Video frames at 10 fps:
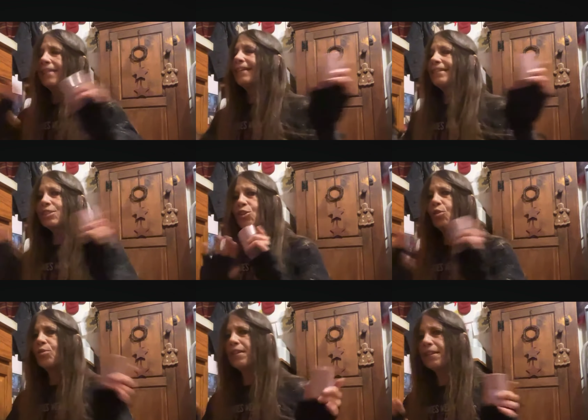That's the
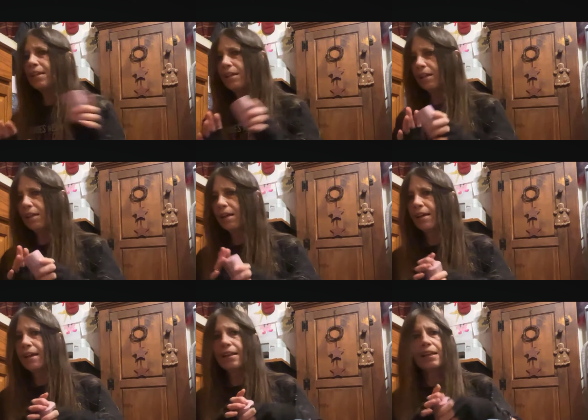only thing I
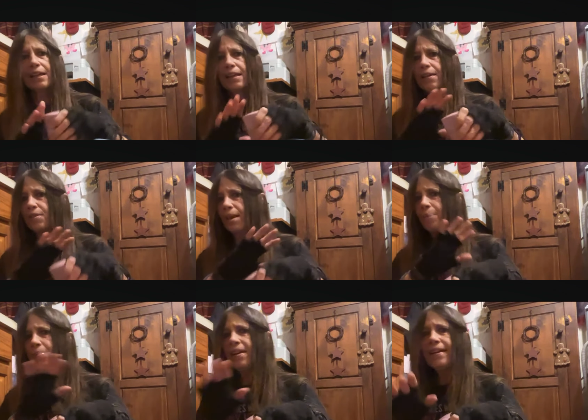like. I like their
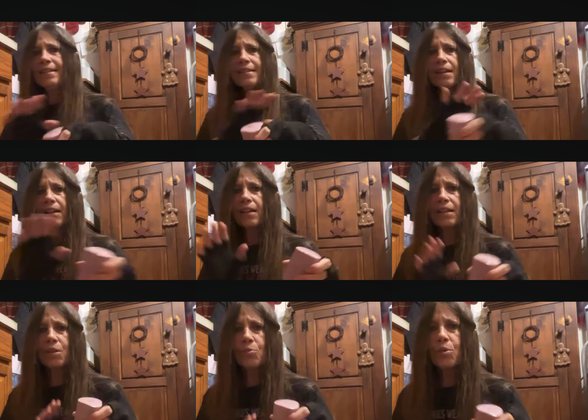pens. I
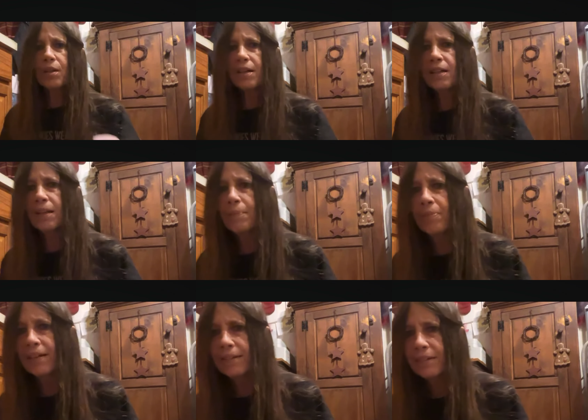like the watercolor
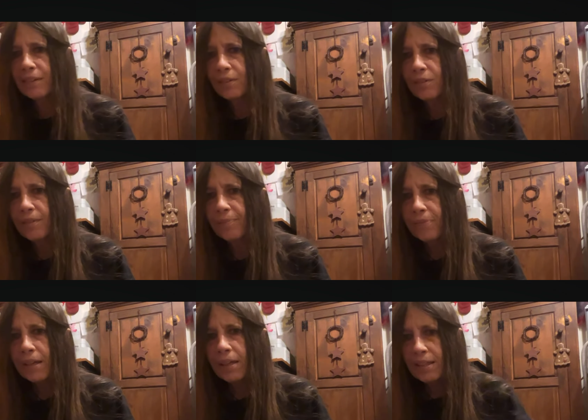pencils.
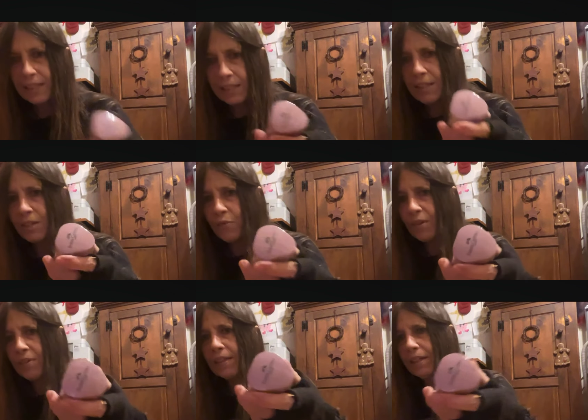This is a
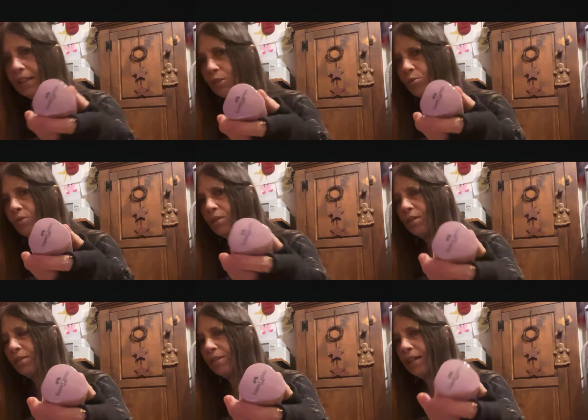very nice,
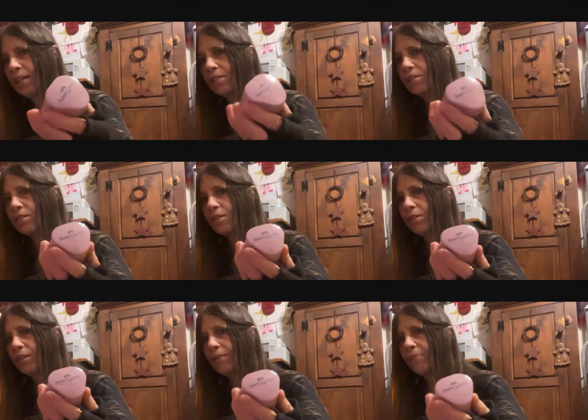uh, yes.
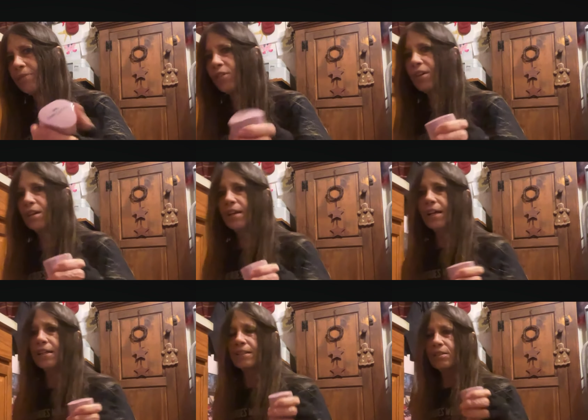Very
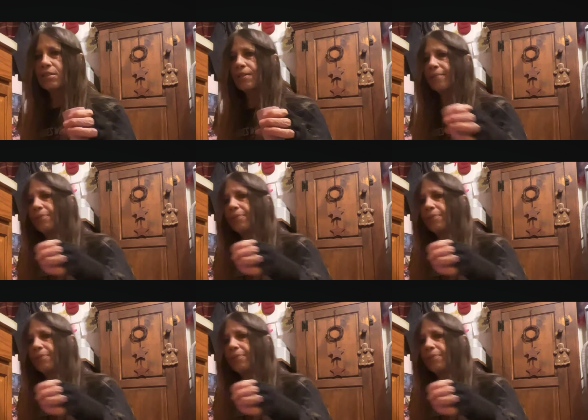nice.